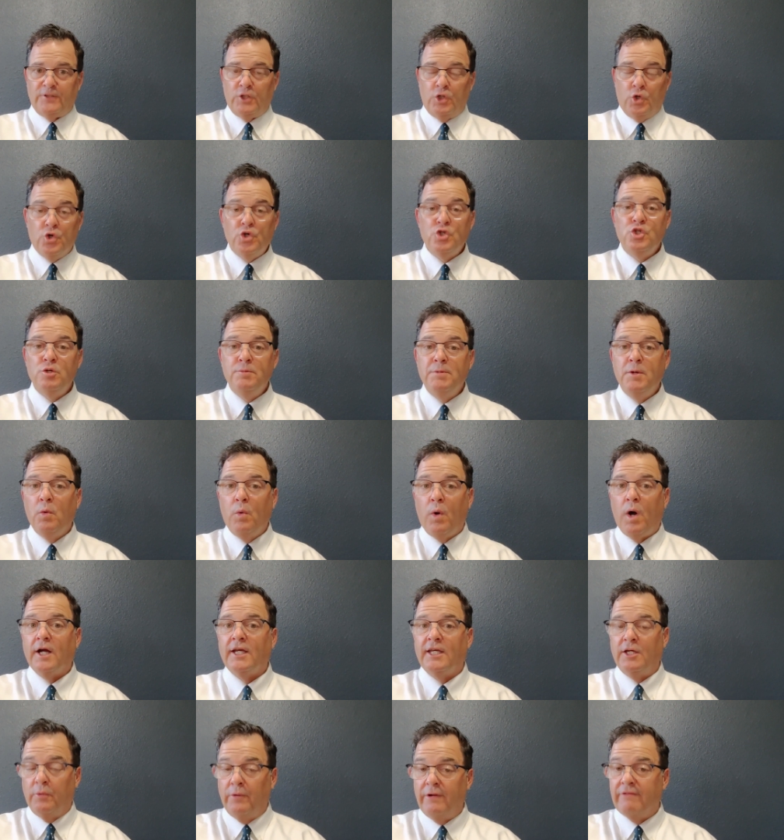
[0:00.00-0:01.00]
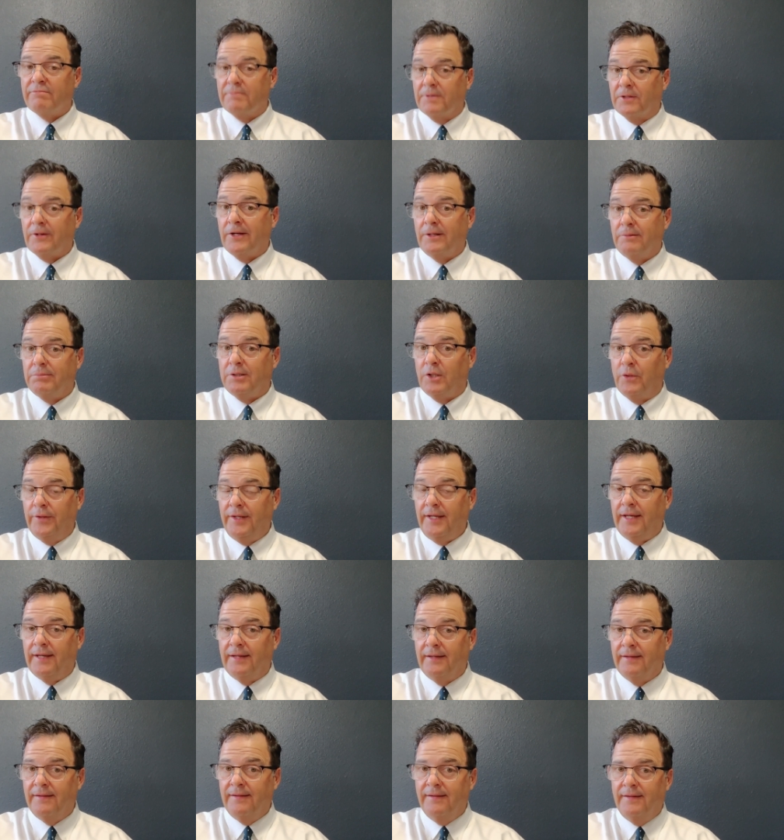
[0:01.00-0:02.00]
could you be walking away from a great
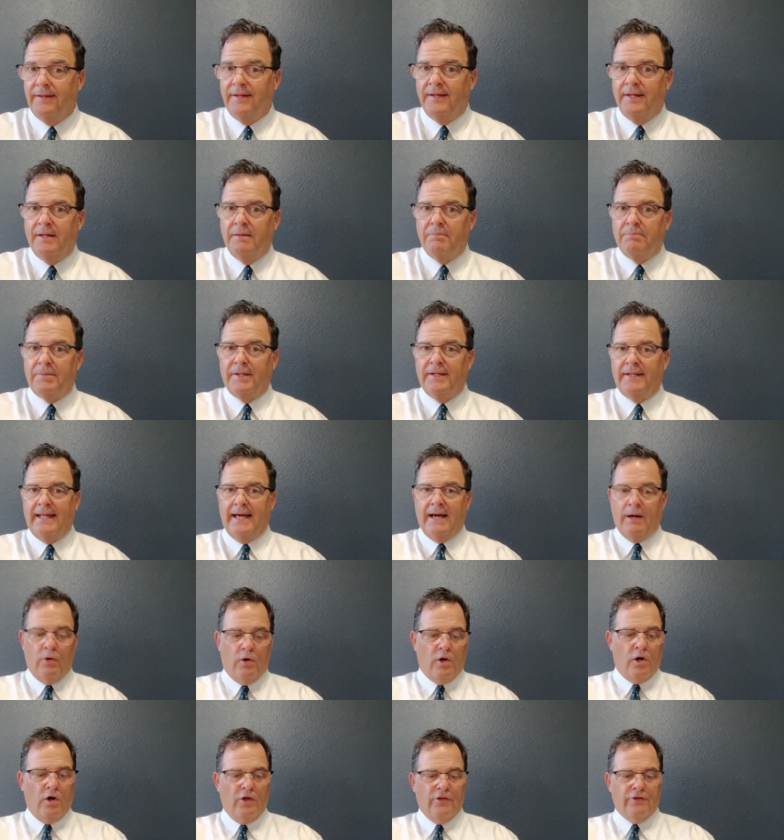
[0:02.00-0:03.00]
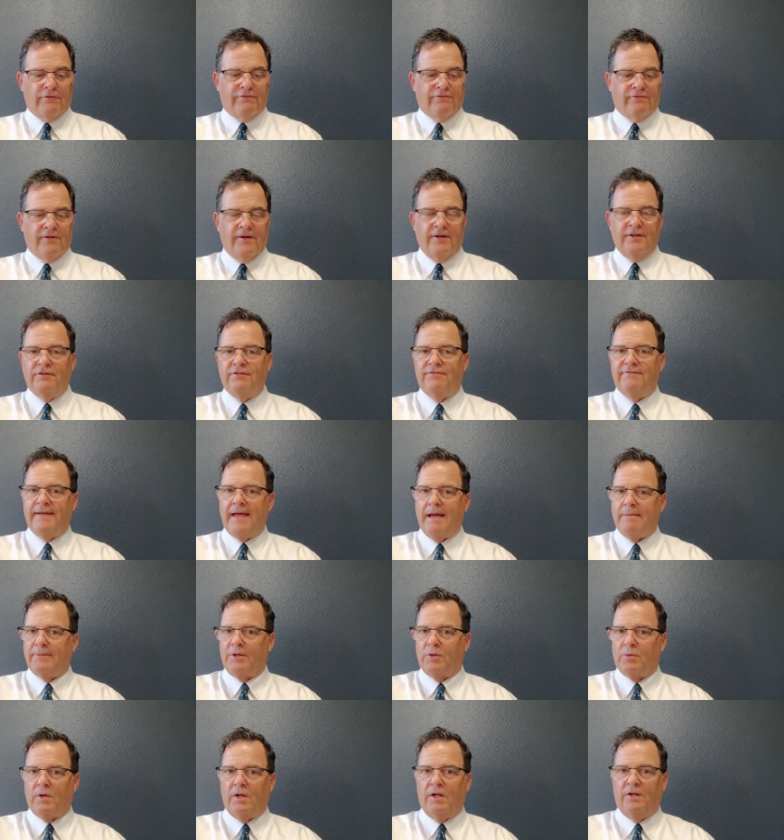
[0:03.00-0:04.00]
employee, but now all their friends,
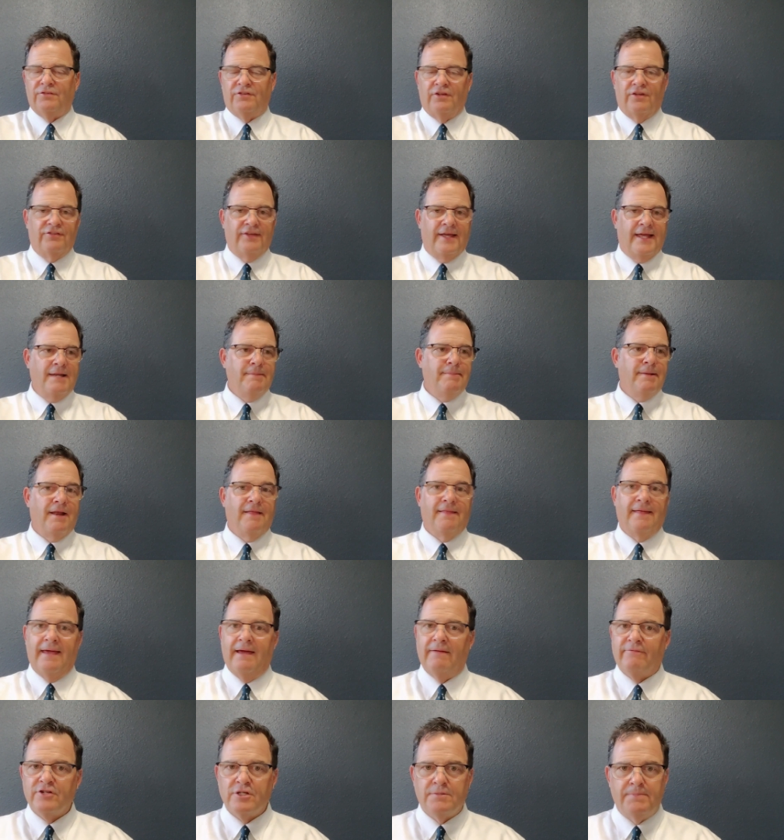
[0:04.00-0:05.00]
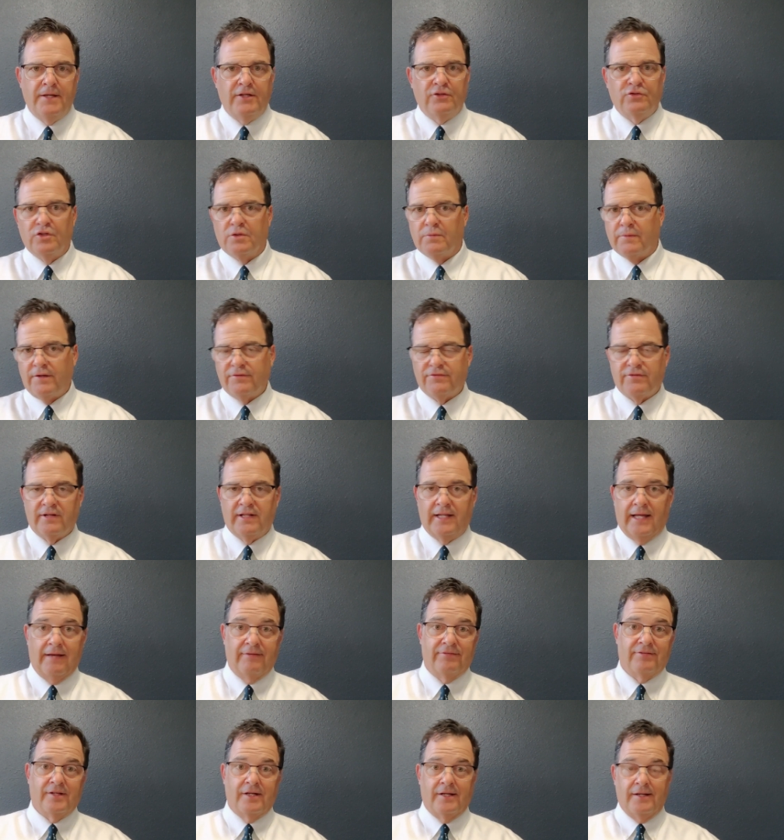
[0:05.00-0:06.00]
family, relatives, anybody they ever speak to the rest of their
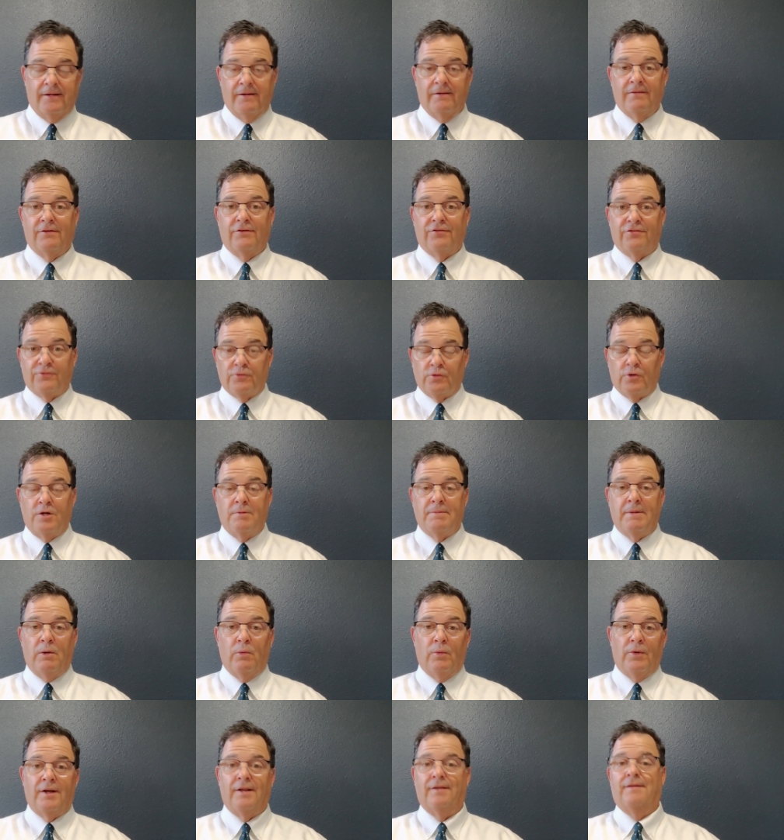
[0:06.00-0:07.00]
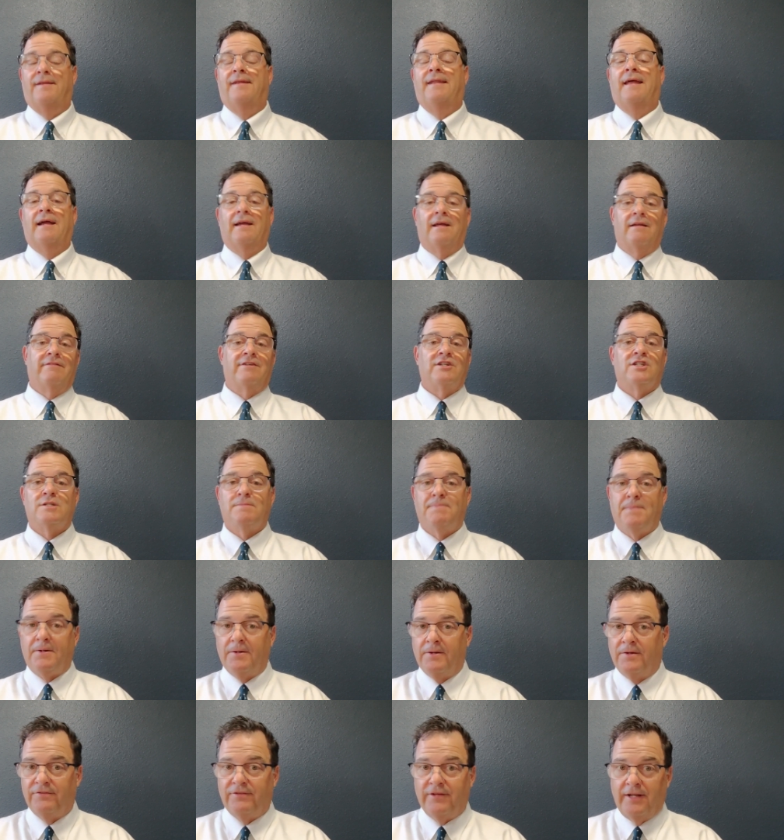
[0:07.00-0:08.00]
lives can hear this story about what a negative
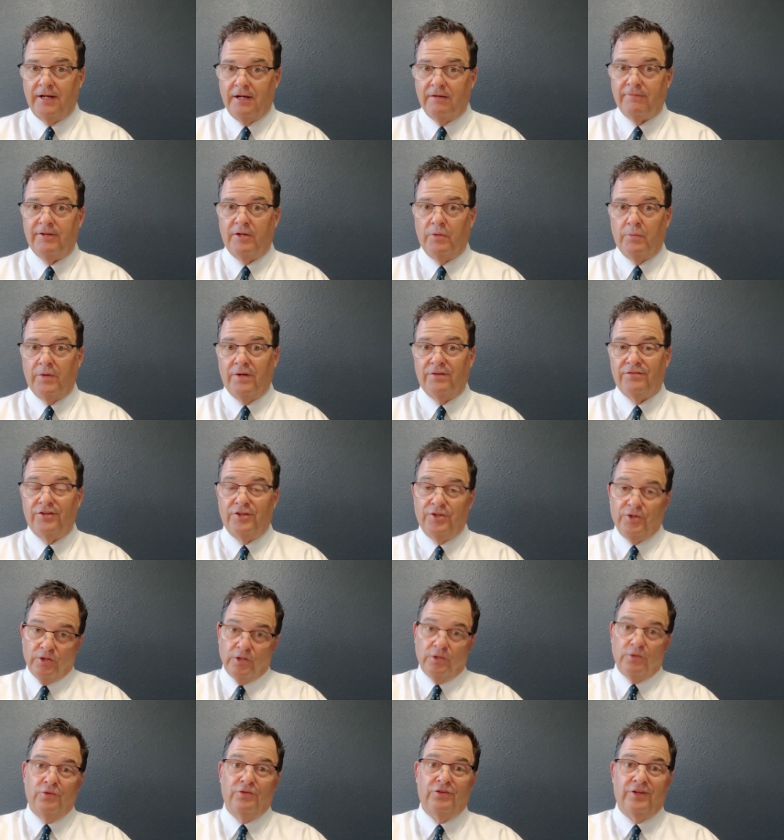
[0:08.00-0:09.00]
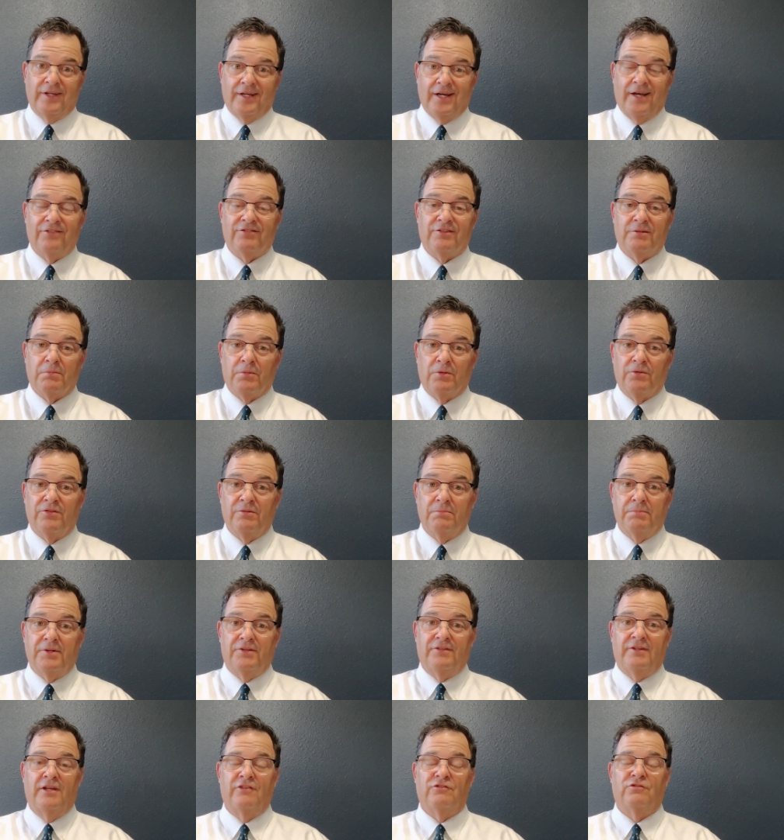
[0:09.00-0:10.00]
experience that interview was, and you're losing customers and
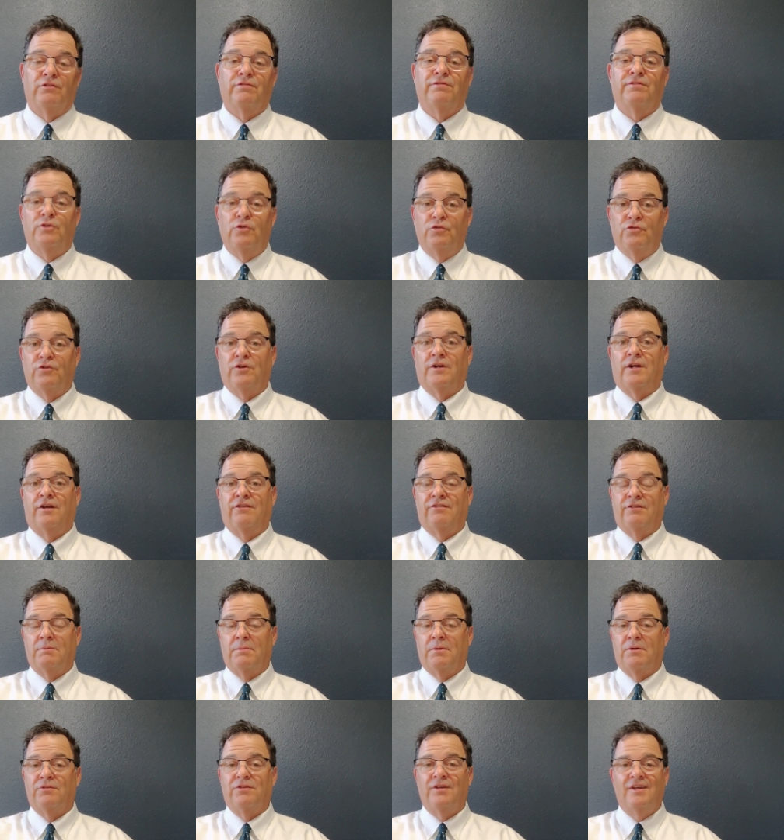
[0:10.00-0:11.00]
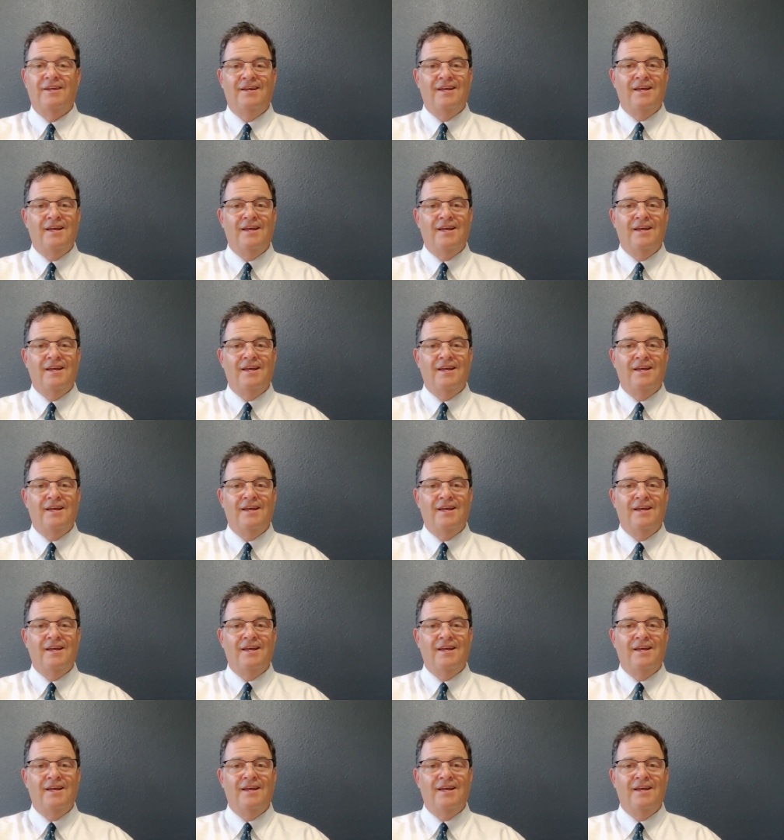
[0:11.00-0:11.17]
potential future customers.